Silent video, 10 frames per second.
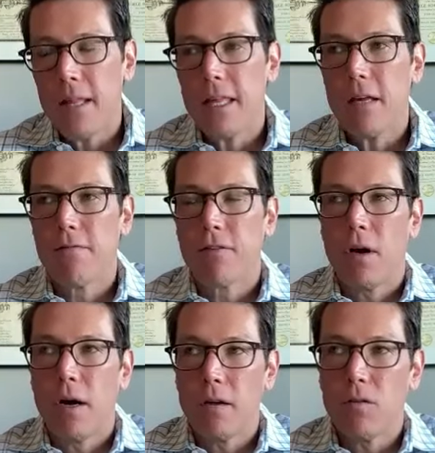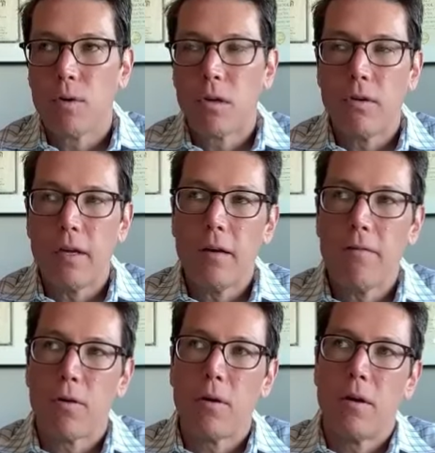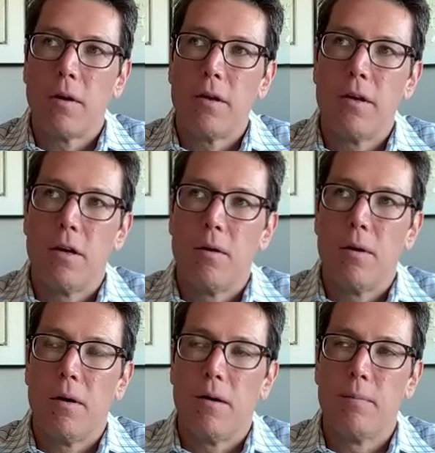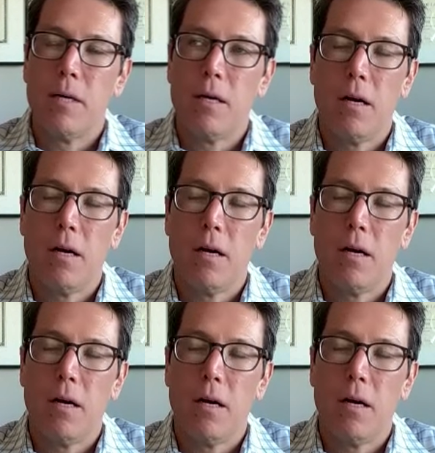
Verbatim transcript: I think for us, we're looking for, you know, um,